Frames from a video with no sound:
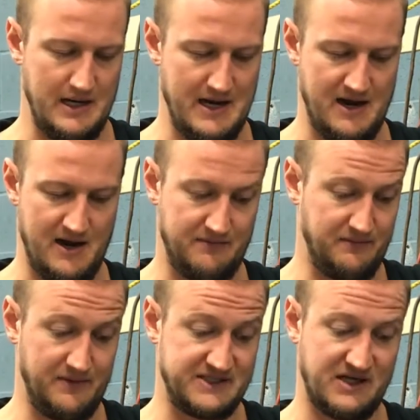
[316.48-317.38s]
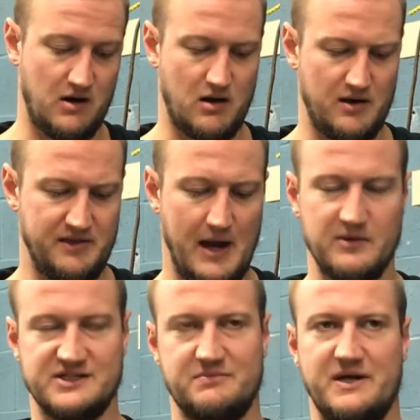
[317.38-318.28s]
uh, et cetera.
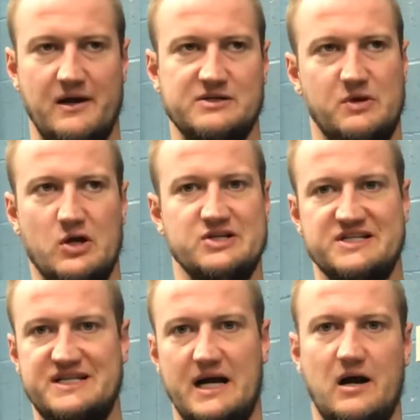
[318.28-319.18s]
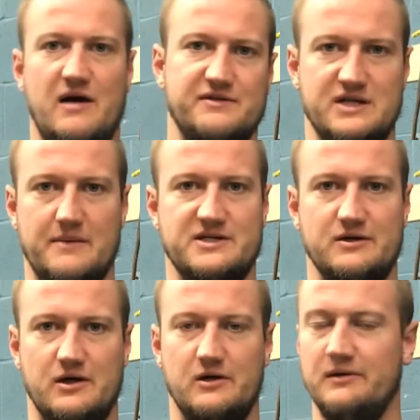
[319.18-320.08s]
That was because we couldn't just deck off the top
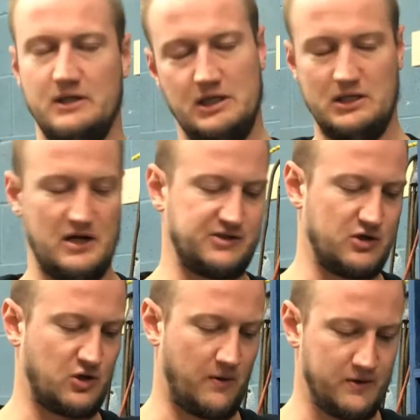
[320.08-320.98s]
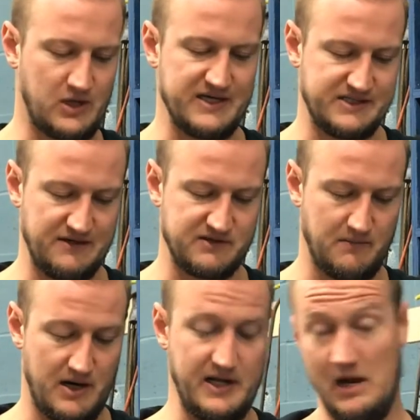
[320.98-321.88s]
material. Long story short, we were trying to save
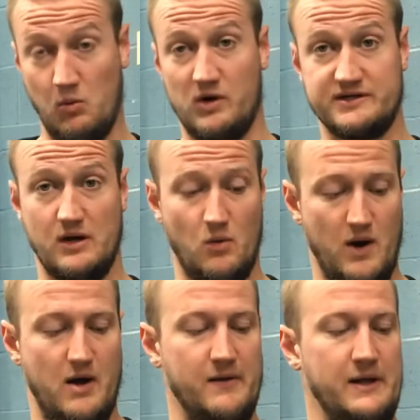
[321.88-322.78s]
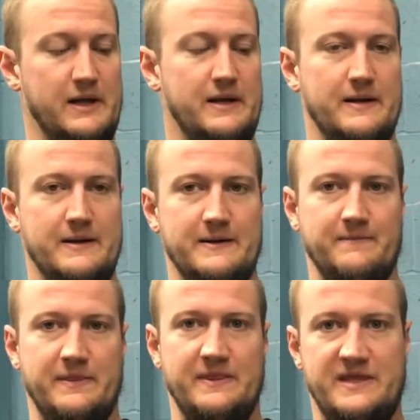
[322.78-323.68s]
some money. It worked out well.
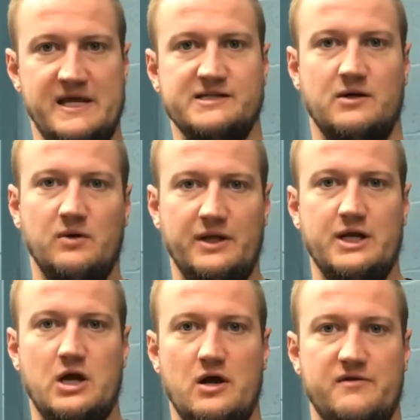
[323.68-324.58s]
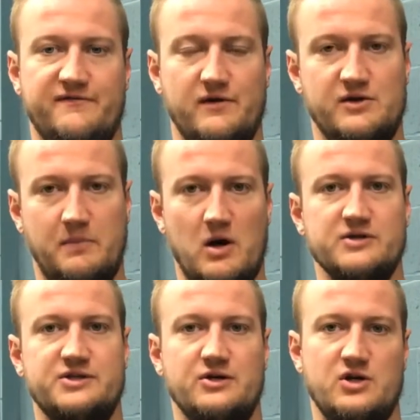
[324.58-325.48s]
These are really good for
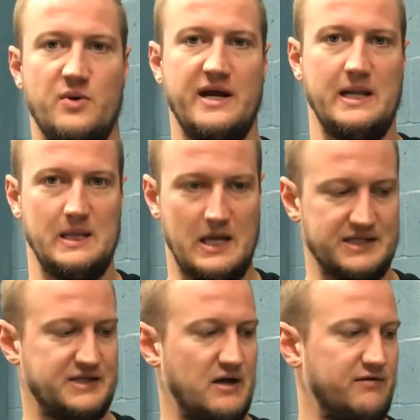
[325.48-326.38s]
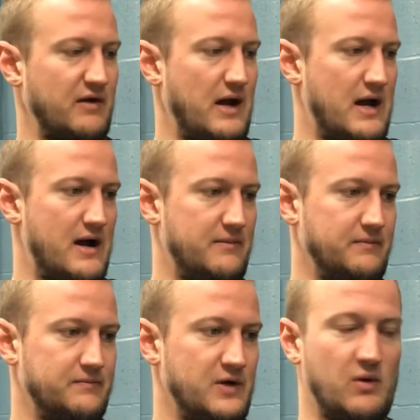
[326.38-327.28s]
parts you're doing lots of.
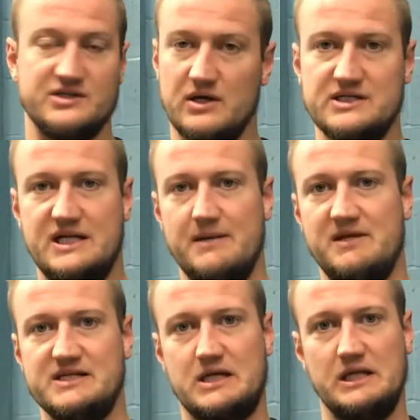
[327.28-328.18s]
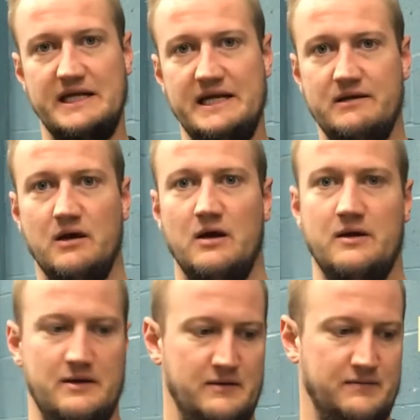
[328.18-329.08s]
Um, you know, as long as you keep these clean,
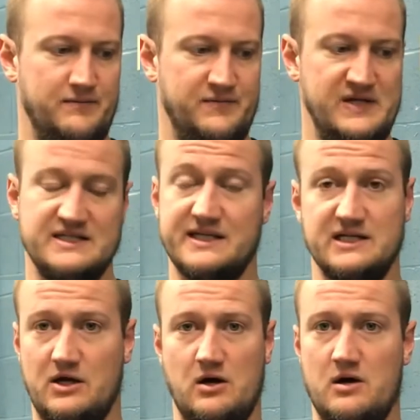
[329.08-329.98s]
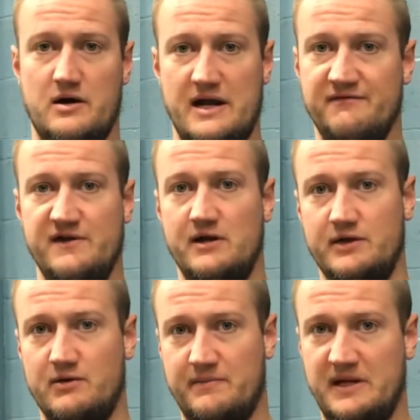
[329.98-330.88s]
these things are
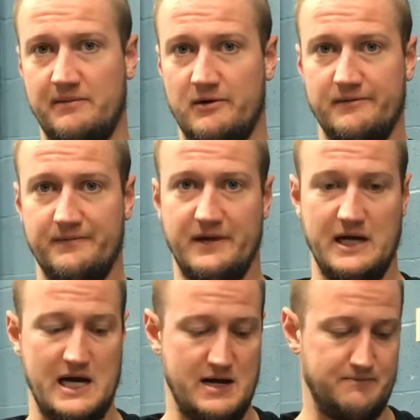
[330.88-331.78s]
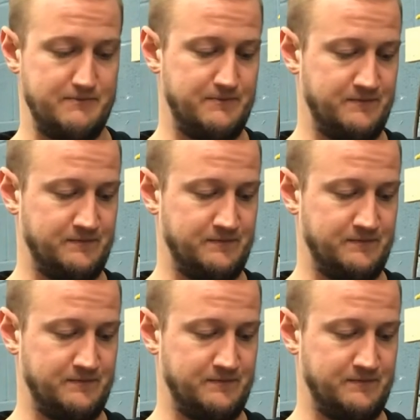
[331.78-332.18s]
infinitely repeatable. Um,